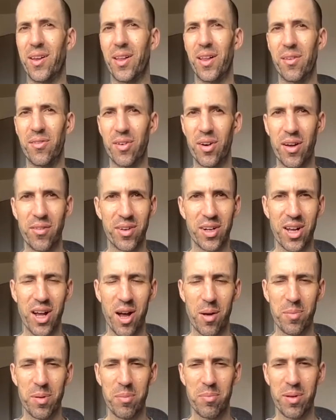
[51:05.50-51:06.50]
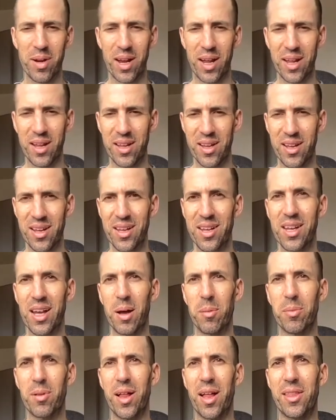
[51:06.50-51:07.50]
ever have a copy, but I, I'm
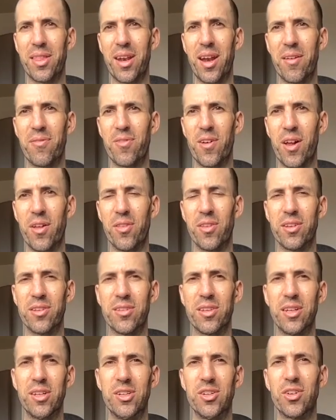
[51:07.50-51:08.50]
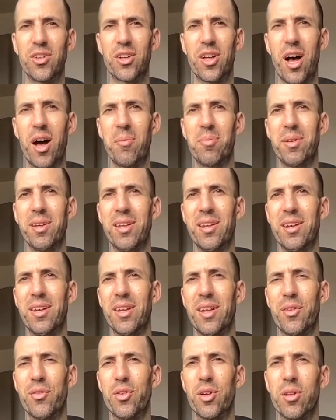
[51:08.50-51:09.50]
glad that I found this digital copy
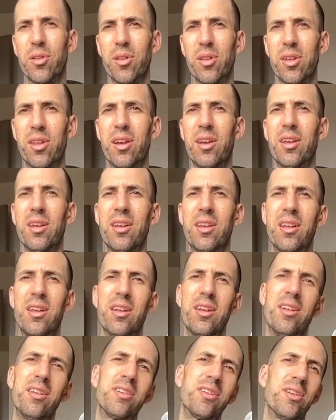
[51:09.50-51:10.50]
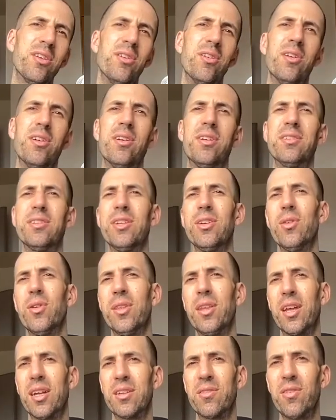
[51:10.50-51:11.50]
and took a look at it. So uh, see you in the
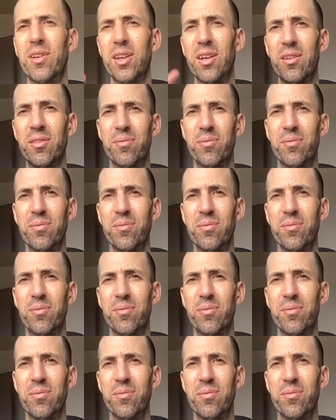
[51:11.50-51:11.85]
next video.